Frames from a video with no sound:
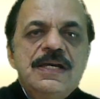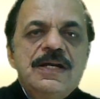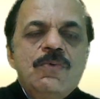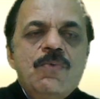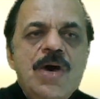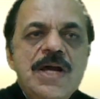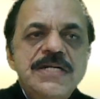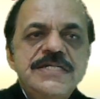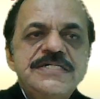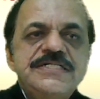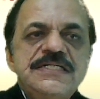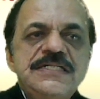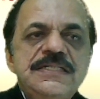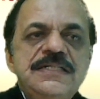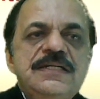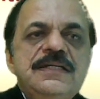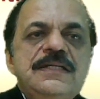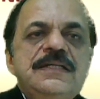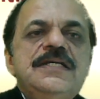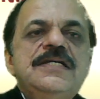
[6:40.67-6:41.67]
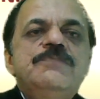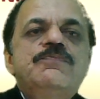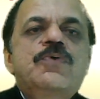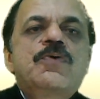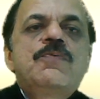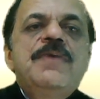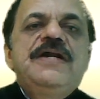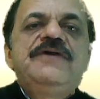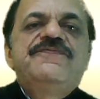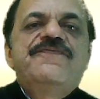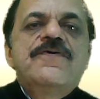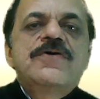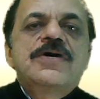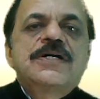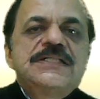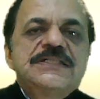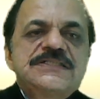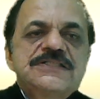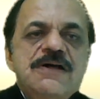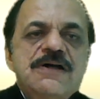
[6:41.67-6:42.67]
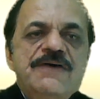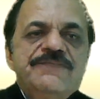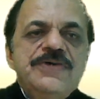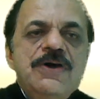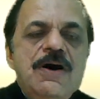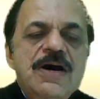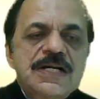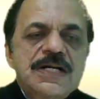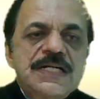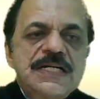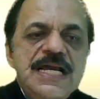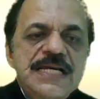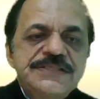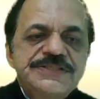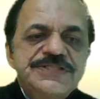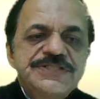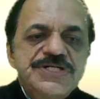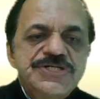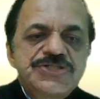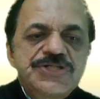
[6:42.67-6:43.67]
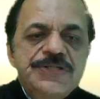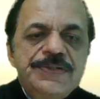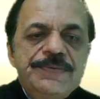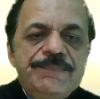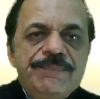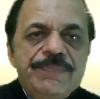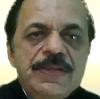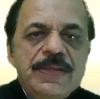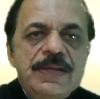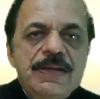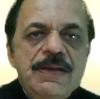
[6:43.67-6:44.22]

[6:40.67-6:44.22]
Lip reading: quality improvement focus of the organization.